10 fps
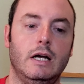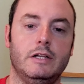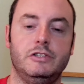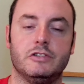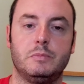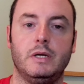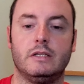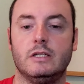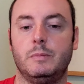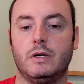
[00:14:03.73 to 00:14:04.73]
I just
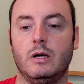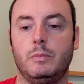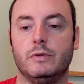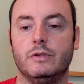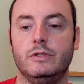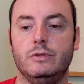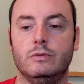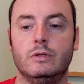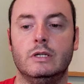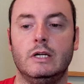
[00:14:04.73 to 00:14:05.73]
picked up a couple
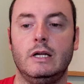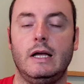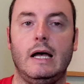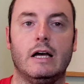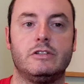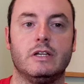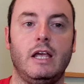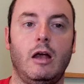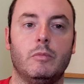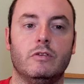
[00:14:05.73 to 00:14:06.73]
new action
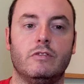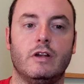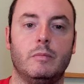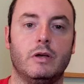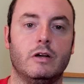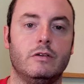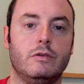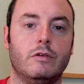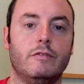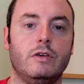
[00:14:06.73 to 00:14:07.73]
cameras that I'm going to
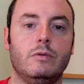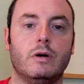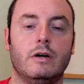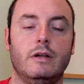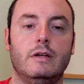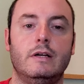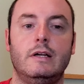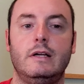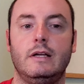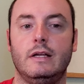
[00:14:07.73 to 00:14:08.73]
do a review on,
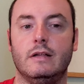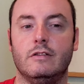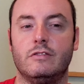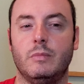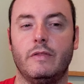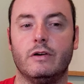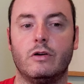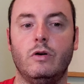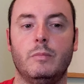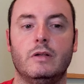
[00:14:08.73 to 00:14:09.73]
and some other
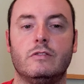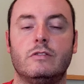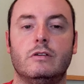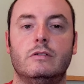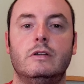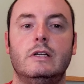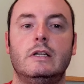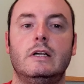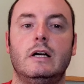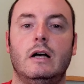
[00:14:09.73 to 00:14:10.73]
equipment. So
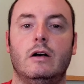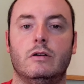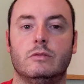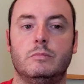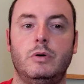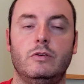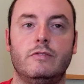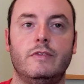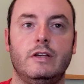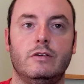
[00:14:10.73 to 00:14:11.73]
I'll
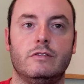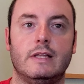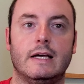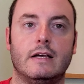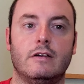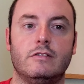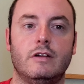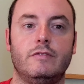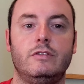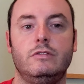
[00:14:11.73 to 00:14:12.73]
post videos of that kind of
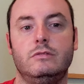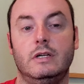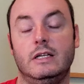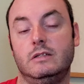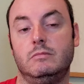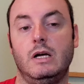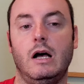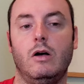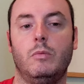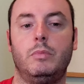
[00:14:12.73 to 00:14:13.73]
stuff too, and
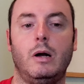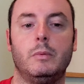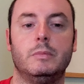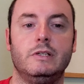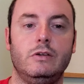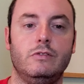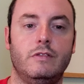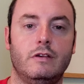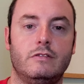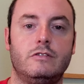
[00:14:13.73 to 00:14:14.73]
I'll probably use
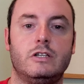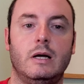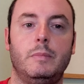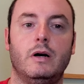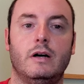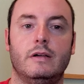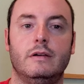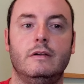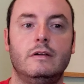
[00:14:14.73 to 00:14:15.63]
this tripod